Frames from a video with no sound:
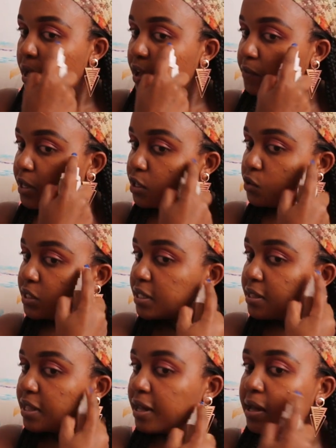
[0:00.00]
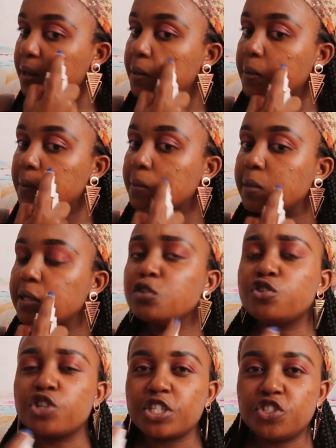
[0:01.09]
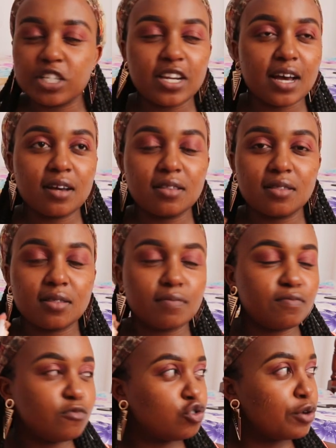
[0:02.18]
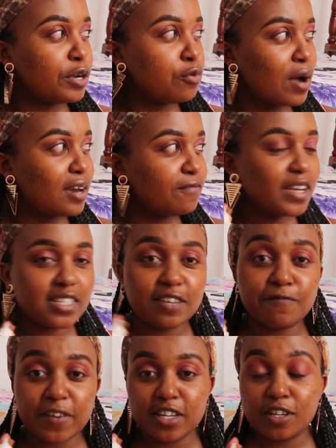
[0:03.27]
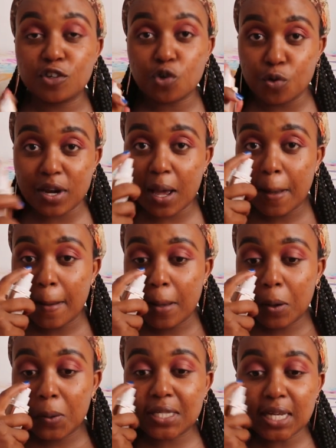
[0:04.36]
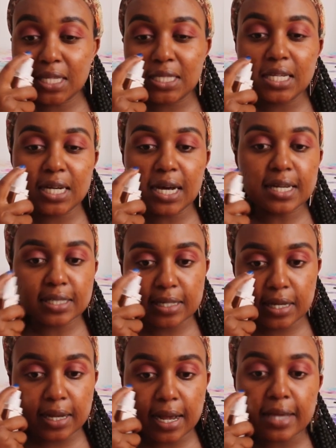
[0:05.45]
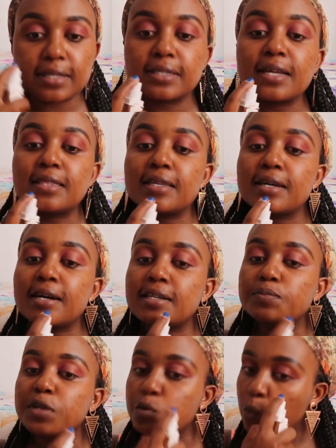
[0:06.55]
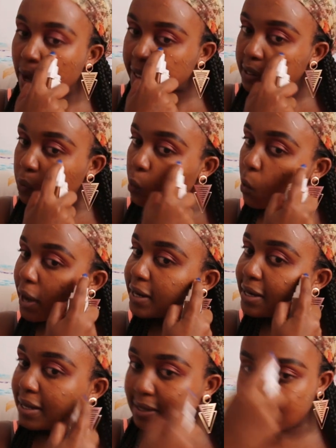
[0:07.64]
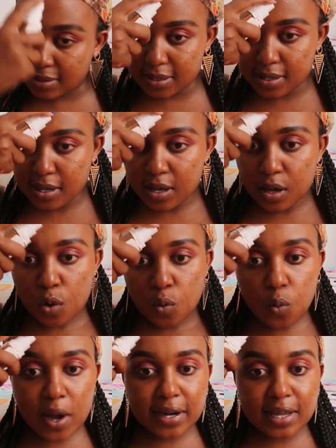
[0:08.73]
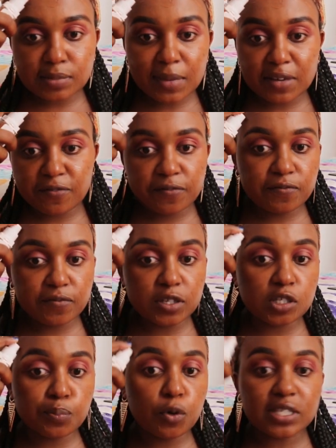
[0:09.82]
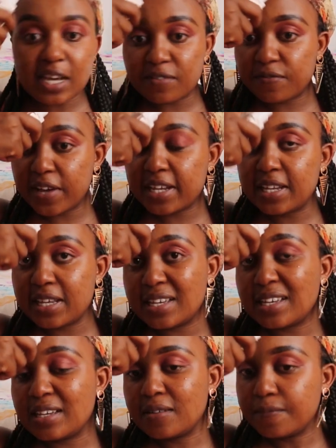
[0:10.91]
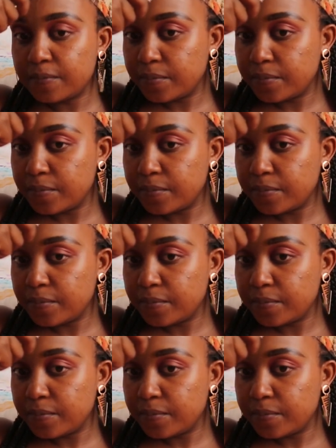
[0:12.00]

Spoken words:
I've been using the Neutrogena 2-in-1 Fight and Fade Toner with salicylic acid, and guys, that thing has been working wonders. Wonders. My spots are fading.